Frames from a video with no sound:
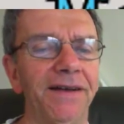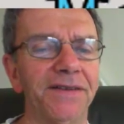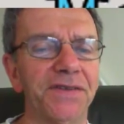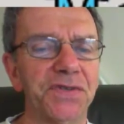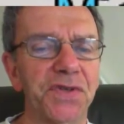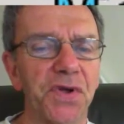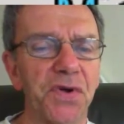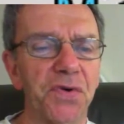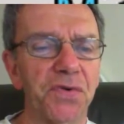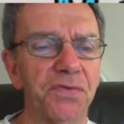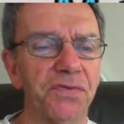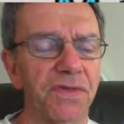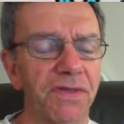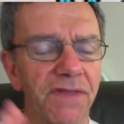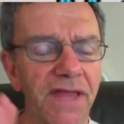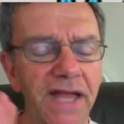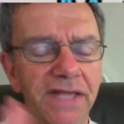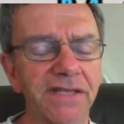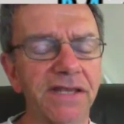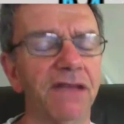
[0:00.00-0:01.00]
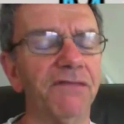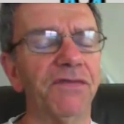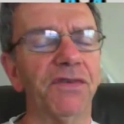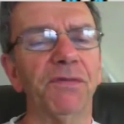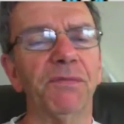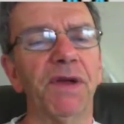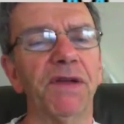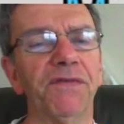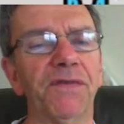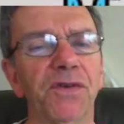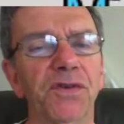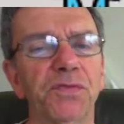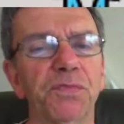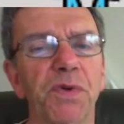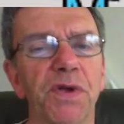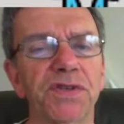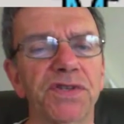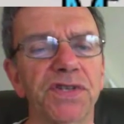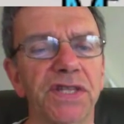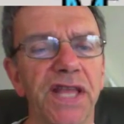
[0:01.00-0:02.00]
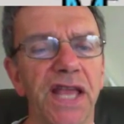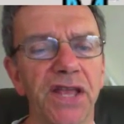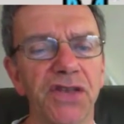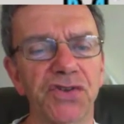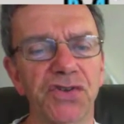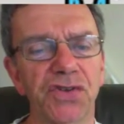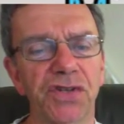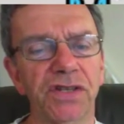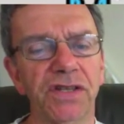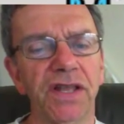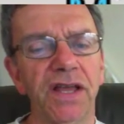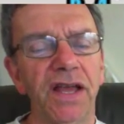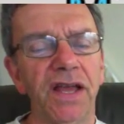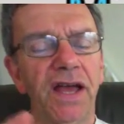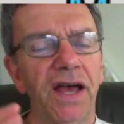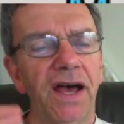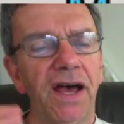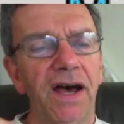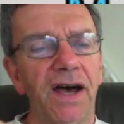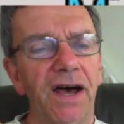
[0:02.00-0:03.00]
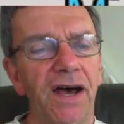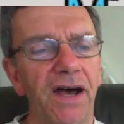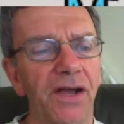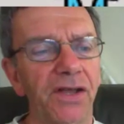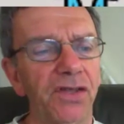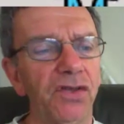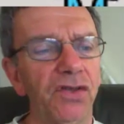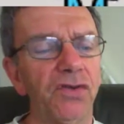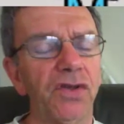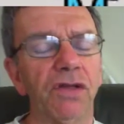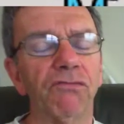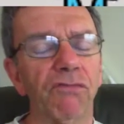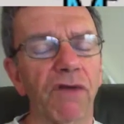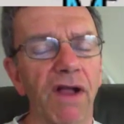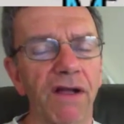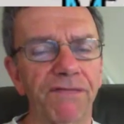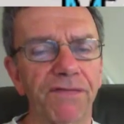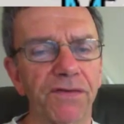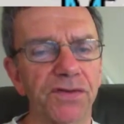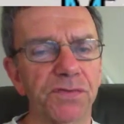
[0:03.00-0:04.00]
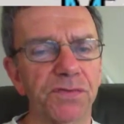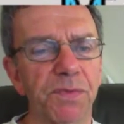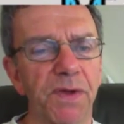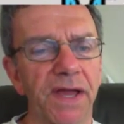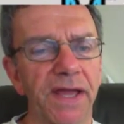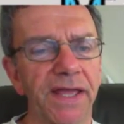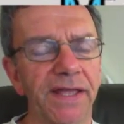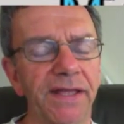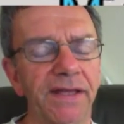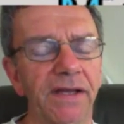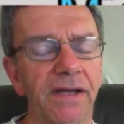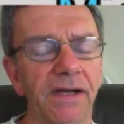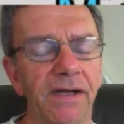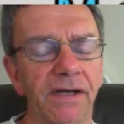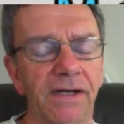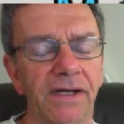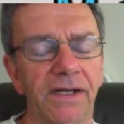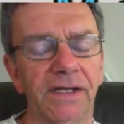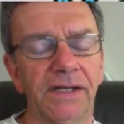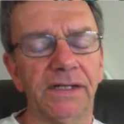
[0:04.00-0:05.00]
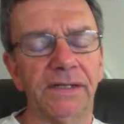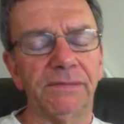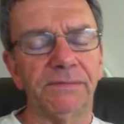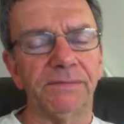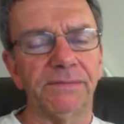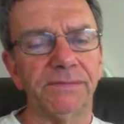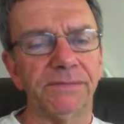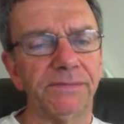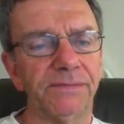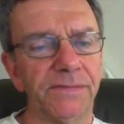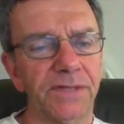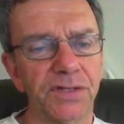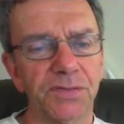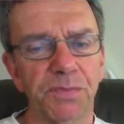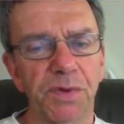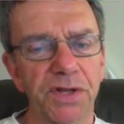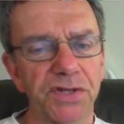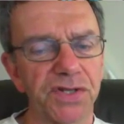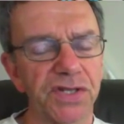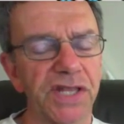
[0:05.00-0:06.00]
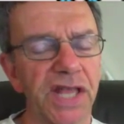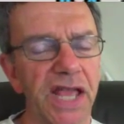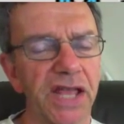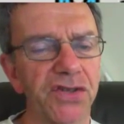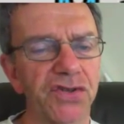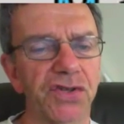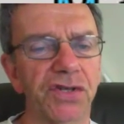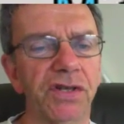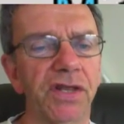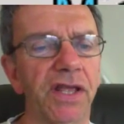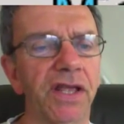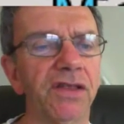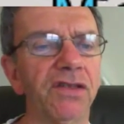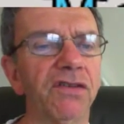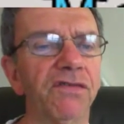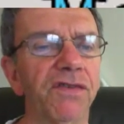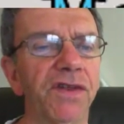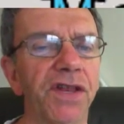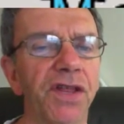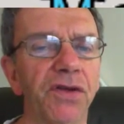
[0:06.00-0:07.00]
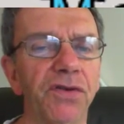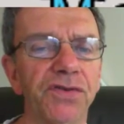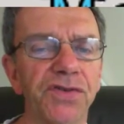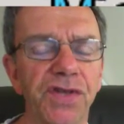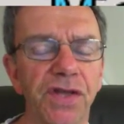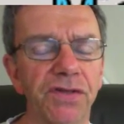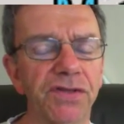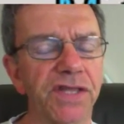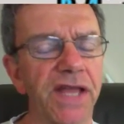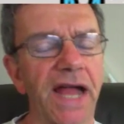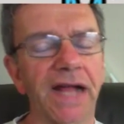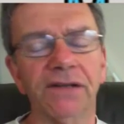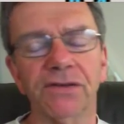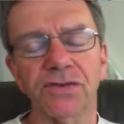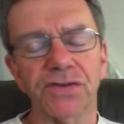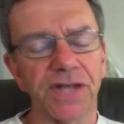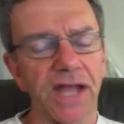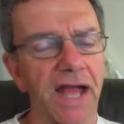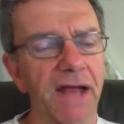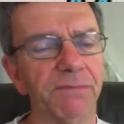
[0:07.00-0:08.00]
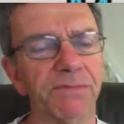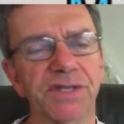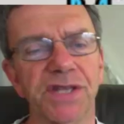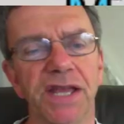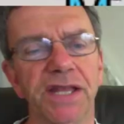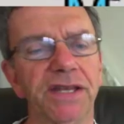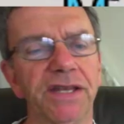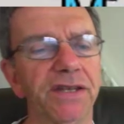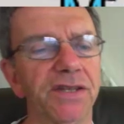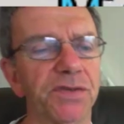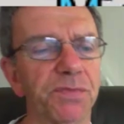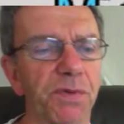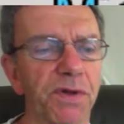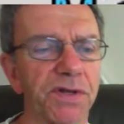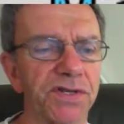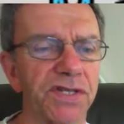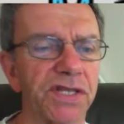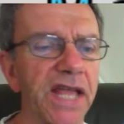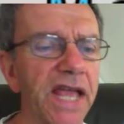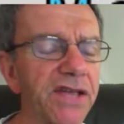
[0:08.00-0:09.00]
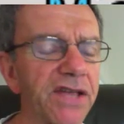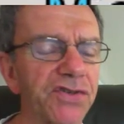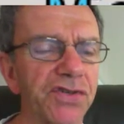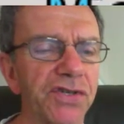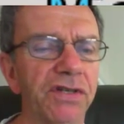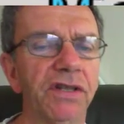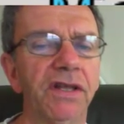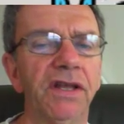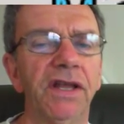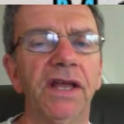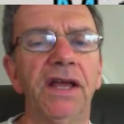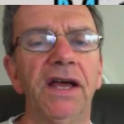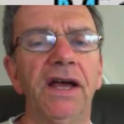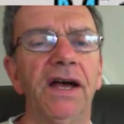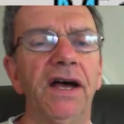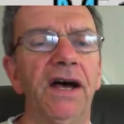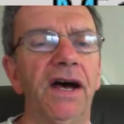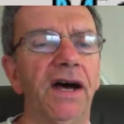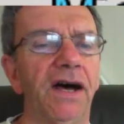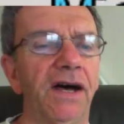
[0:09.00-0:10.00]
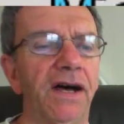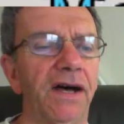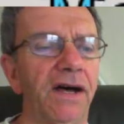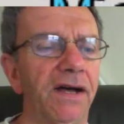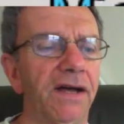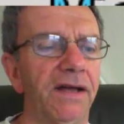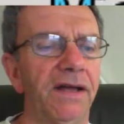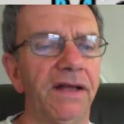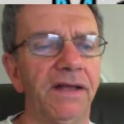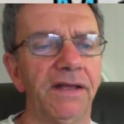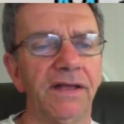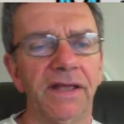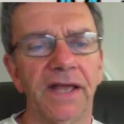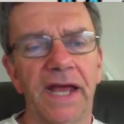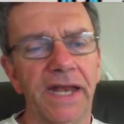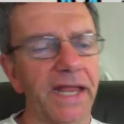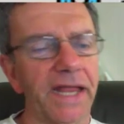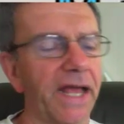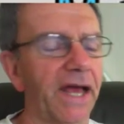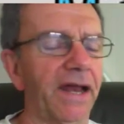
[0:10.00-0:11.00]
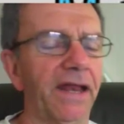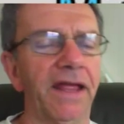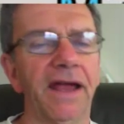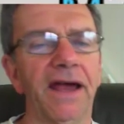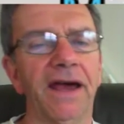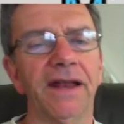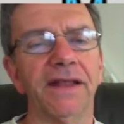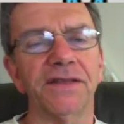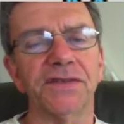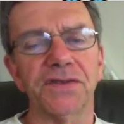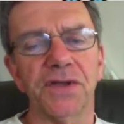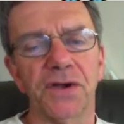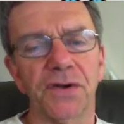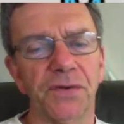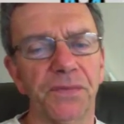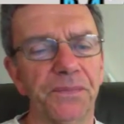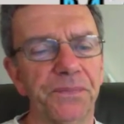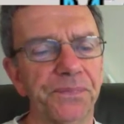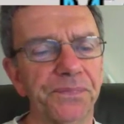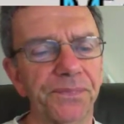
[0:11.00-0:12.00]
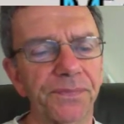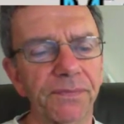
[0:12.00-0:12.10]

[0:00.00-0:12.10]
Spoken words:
So that's it for my first presentation. You can reference my this presentation in your video. Dr. Tom said in his presentation, yada, yada, yada. So